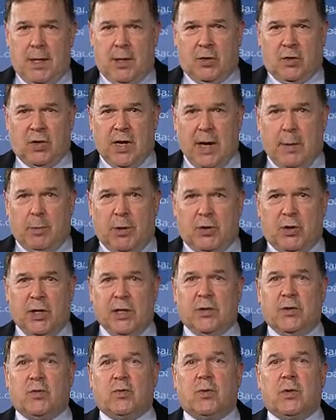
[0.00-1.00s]

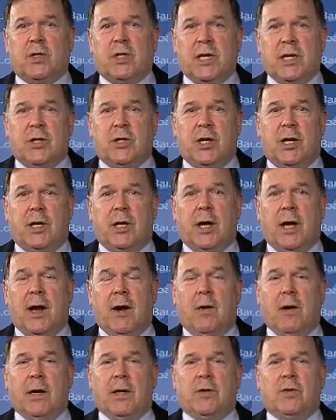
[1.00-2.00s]
establishing strategic
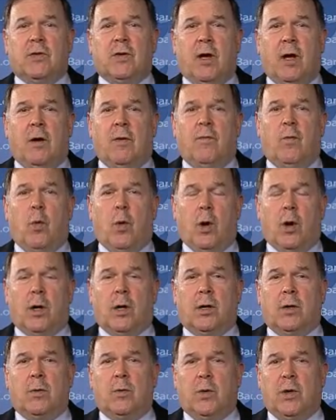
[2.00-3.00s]
areas of
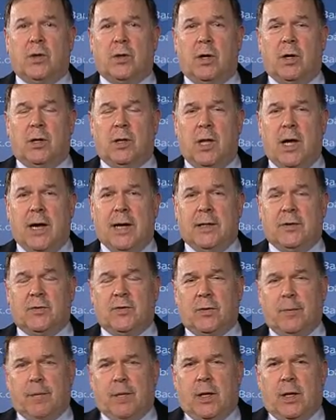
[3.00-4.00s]
work with our
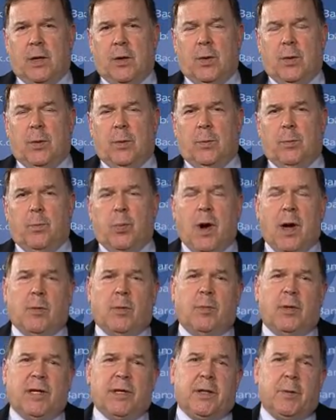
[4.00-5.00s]
clients.
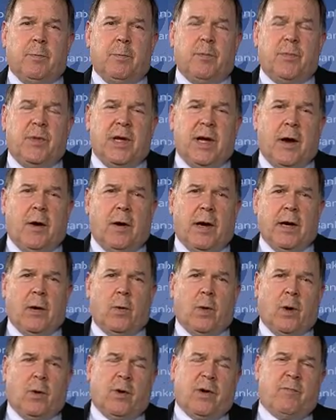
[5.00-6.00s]
Probably the
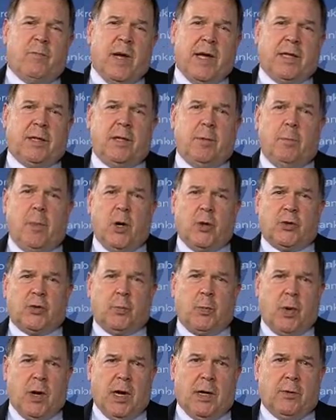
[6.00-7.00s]
area where we've made the
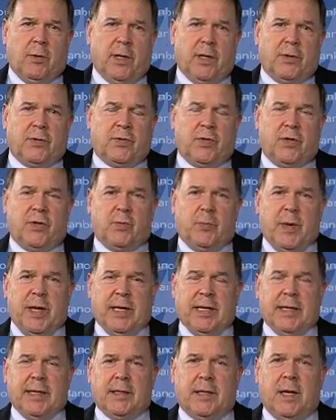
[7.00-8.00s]
most progress has
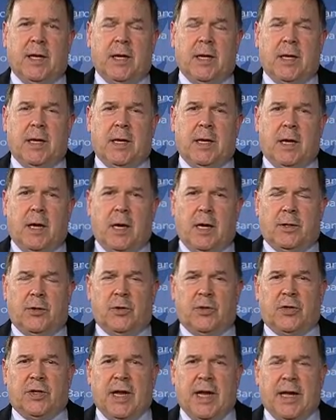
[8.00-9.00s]
been in
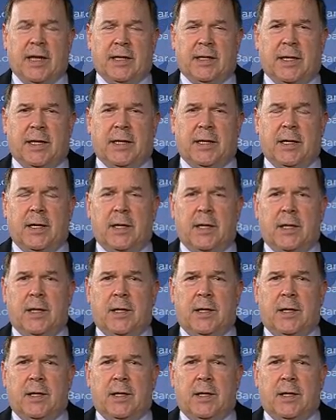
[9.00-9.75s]
understanding